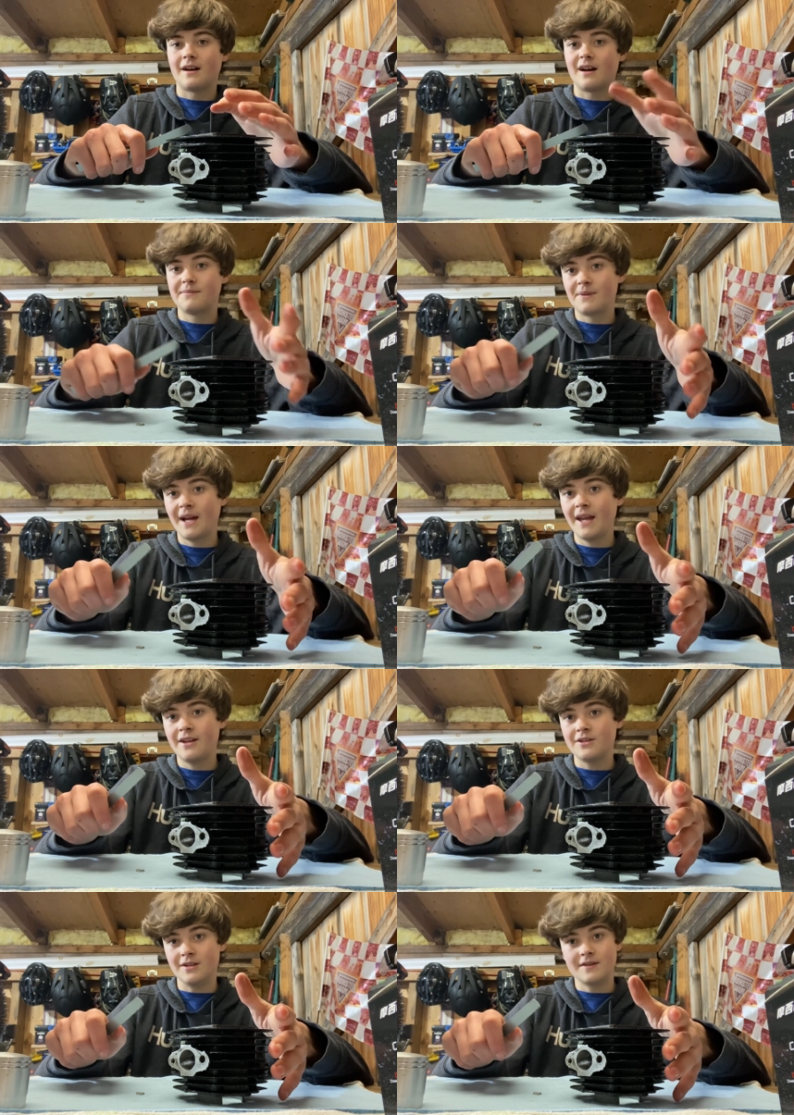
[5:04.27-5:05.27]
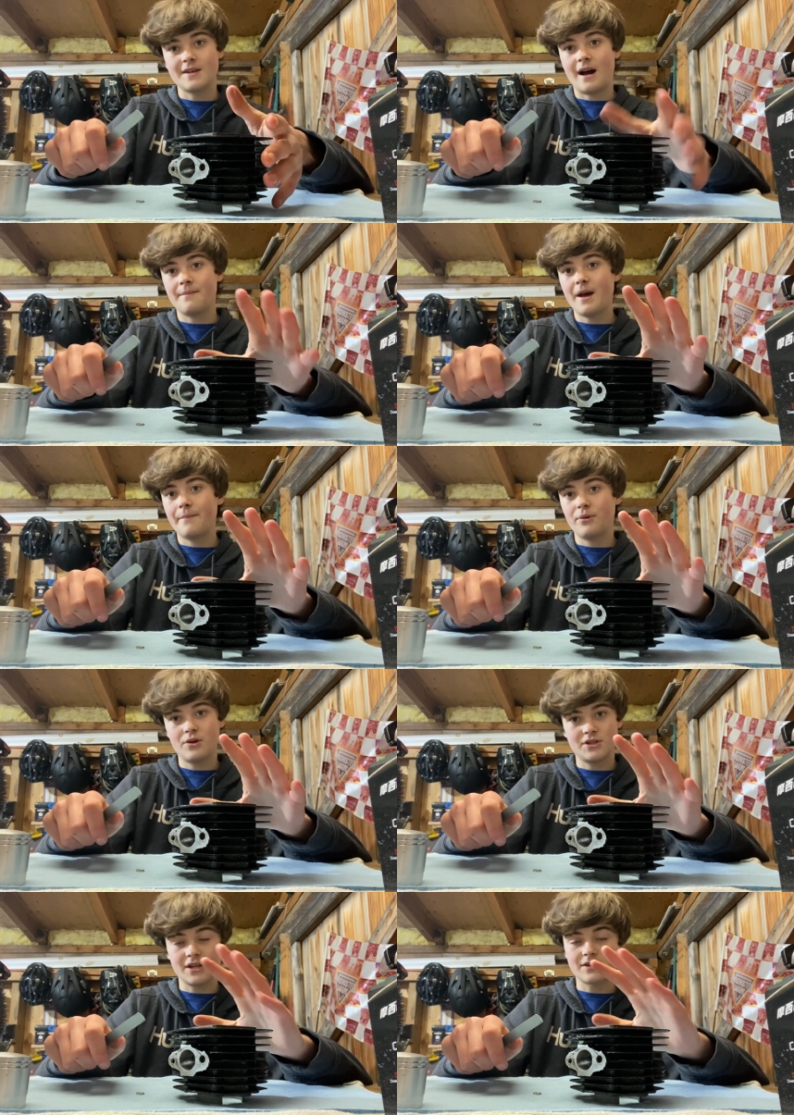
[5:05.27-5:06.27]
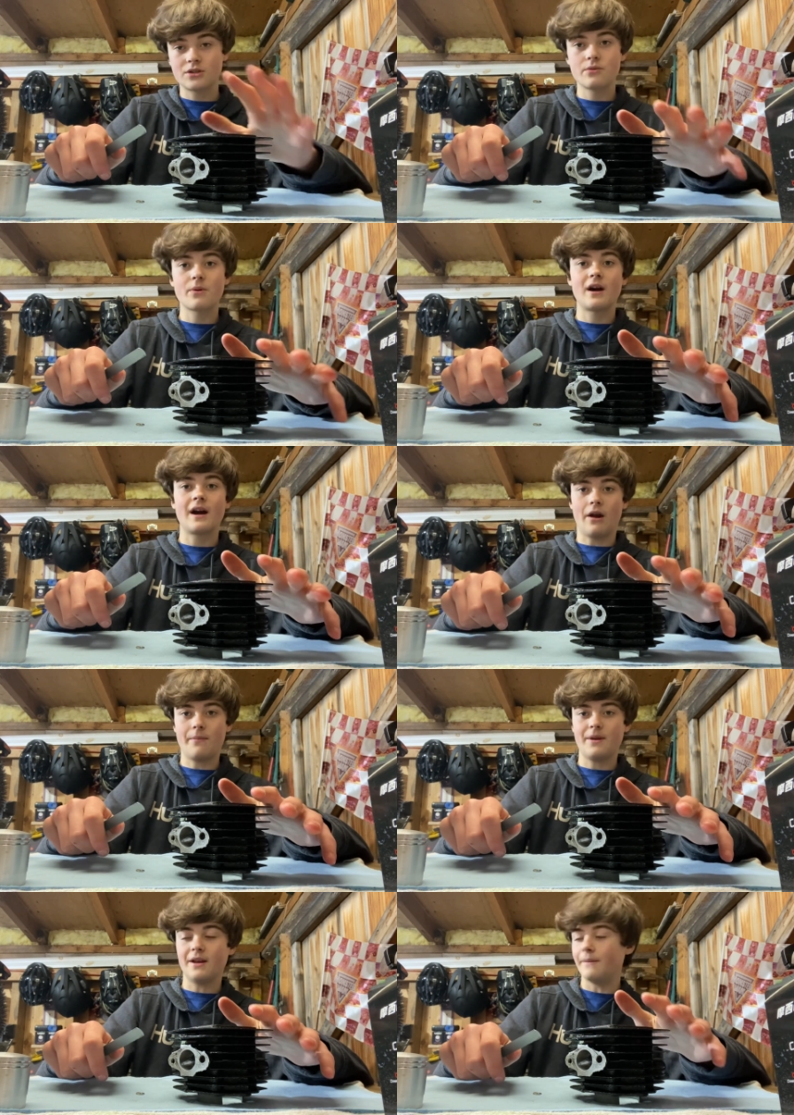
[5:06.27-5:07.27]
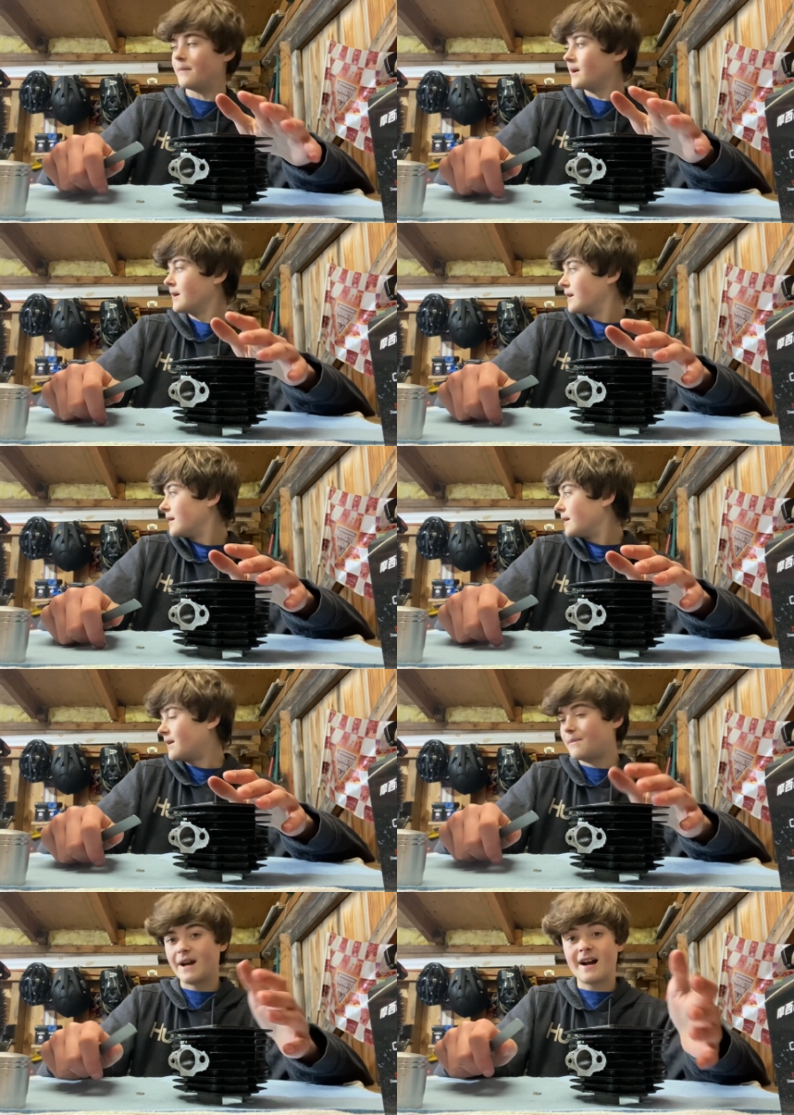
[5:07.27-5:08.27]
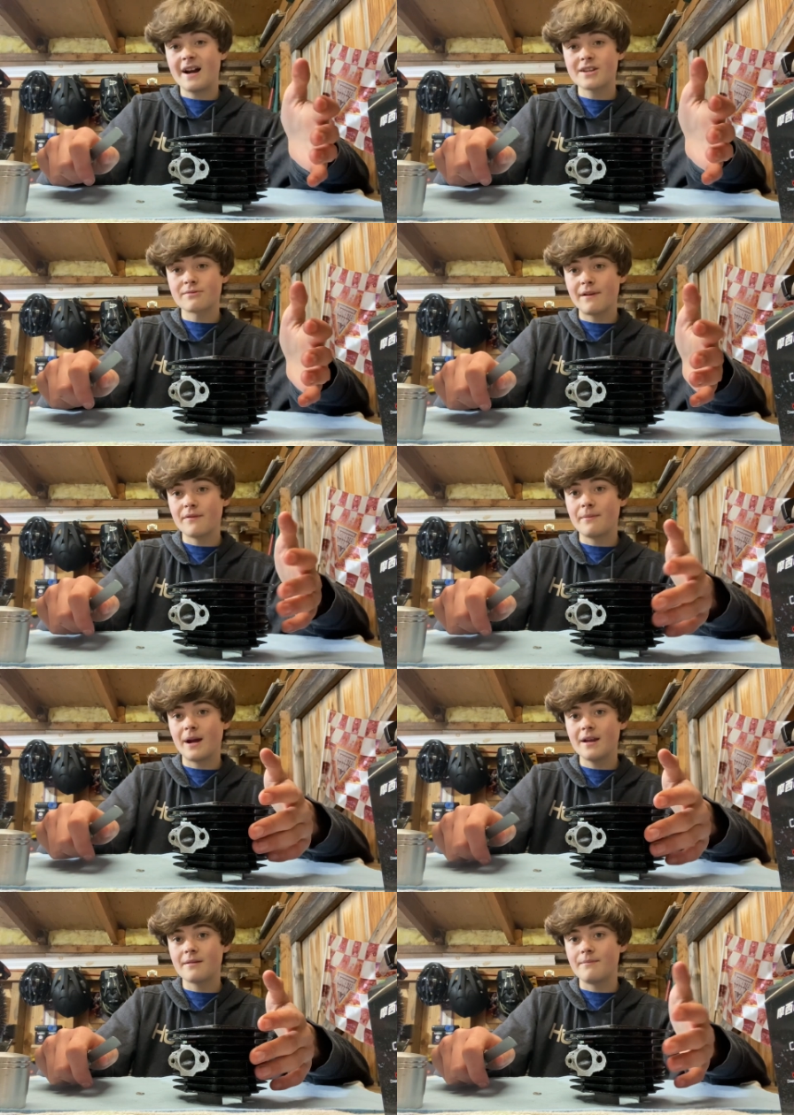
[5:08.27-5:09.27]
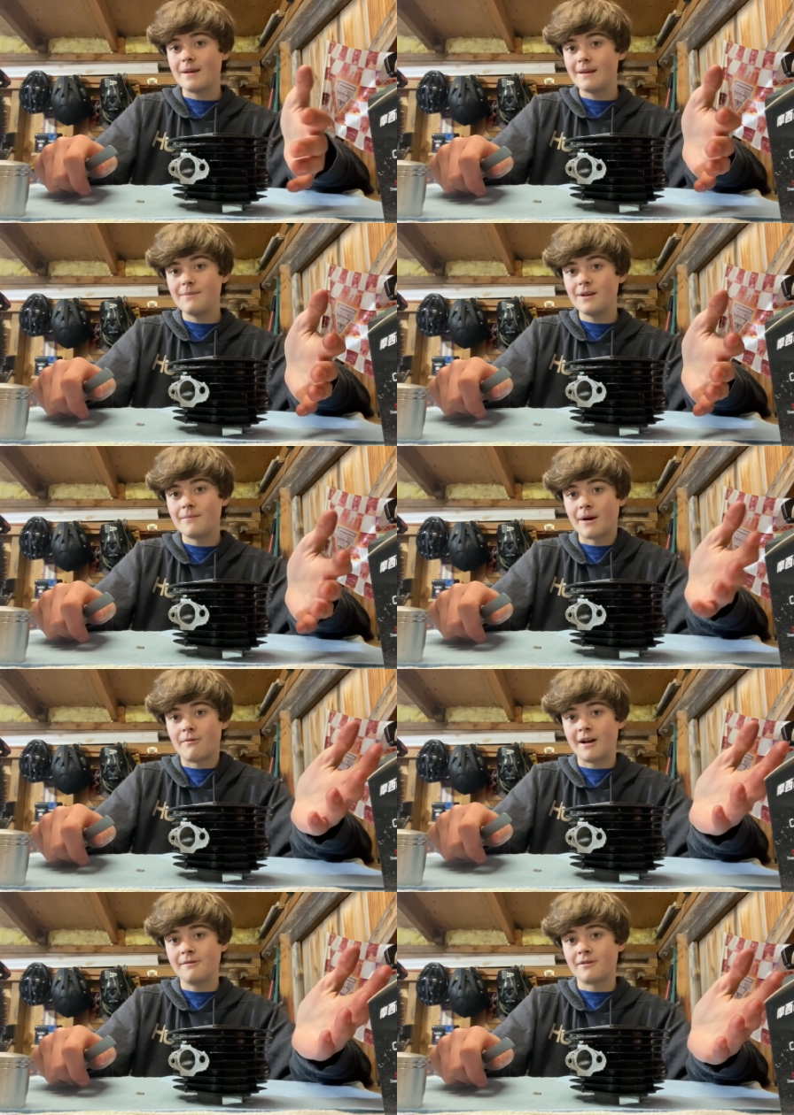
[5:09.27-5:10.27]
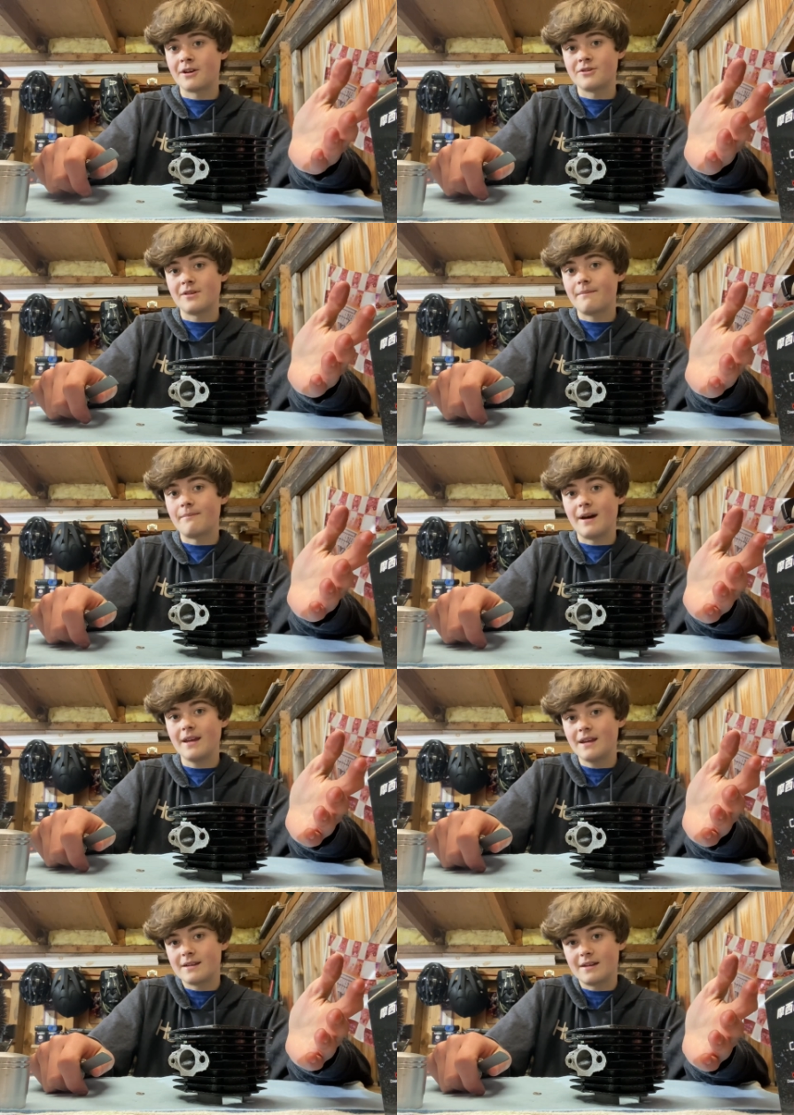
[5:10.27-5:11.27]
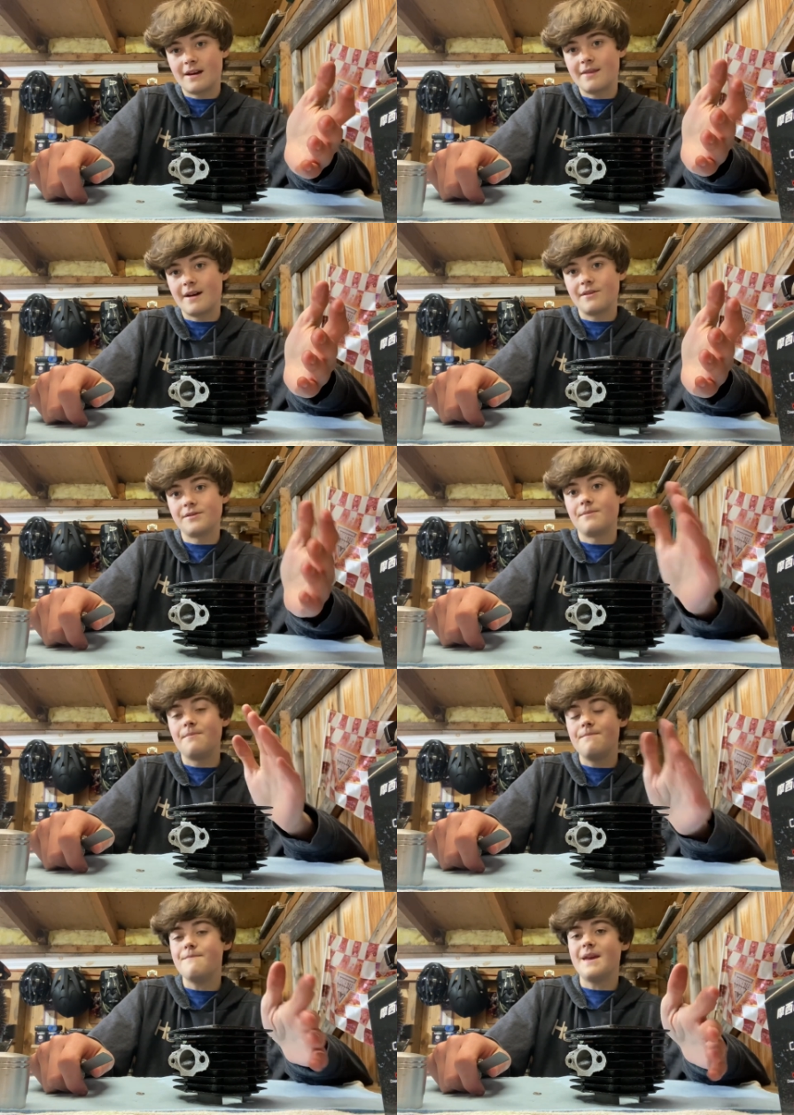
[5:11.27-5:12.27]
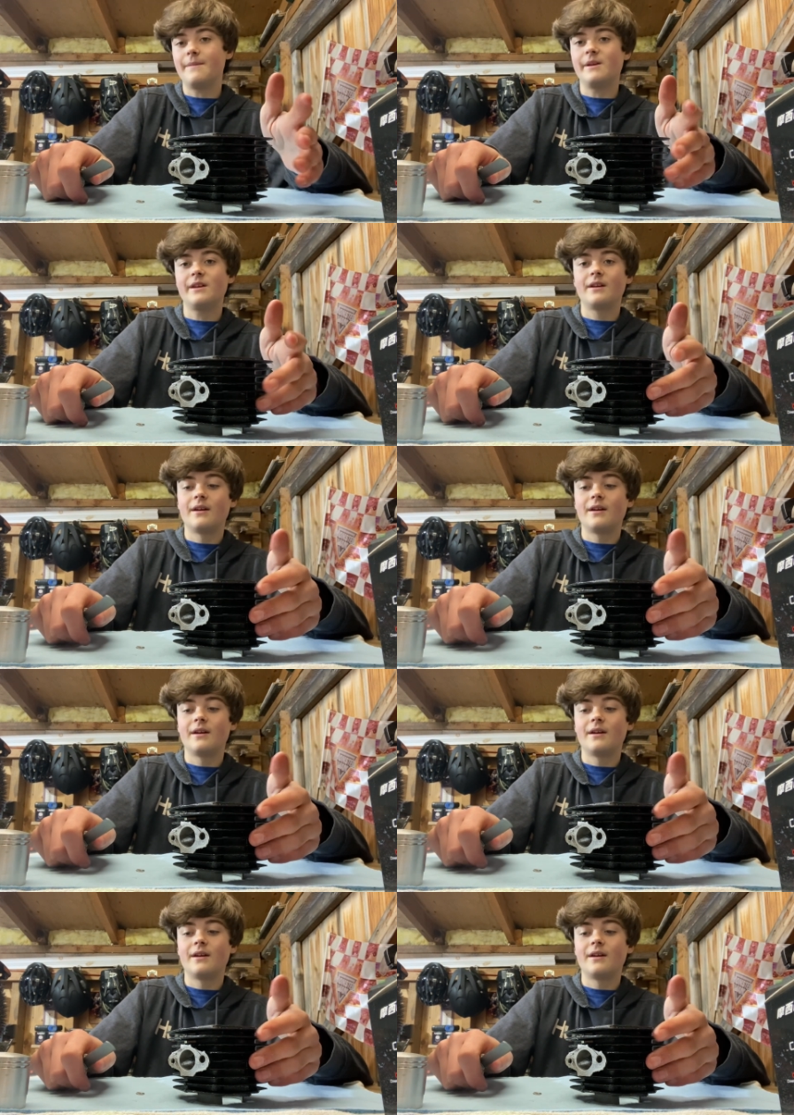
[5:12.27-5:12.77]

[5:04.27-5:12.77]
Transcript: On my engines, I'm not pushing super high RPM. My highest revving bike may be my YD100. That might get to 9,000, maybe.